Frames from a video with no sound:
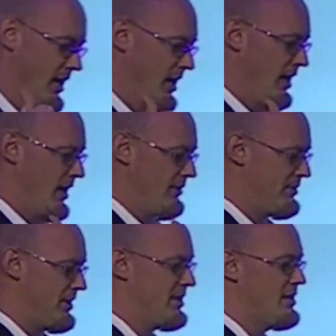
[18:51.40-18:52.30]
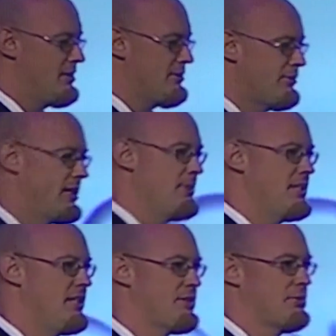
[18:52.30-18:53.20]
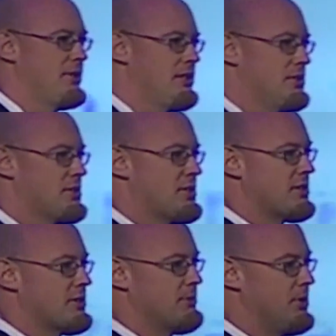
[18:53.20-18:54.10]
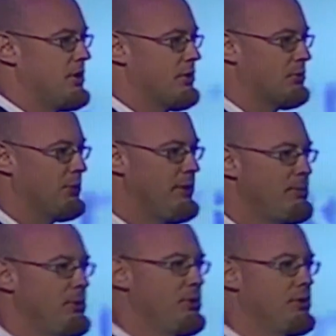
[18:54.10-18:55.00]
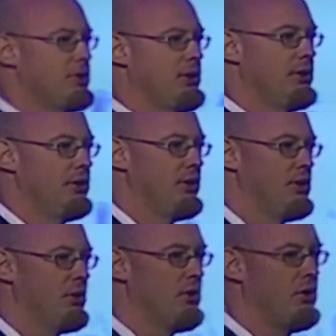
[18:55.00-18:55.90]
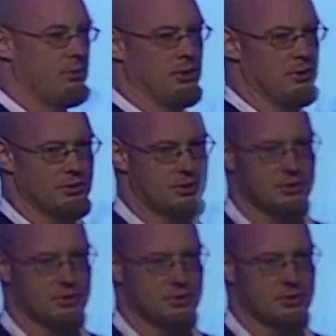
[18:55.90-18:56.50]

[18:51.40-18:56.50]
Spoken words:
If you get enough vitamin D3 in your system, you can reboot your hormones.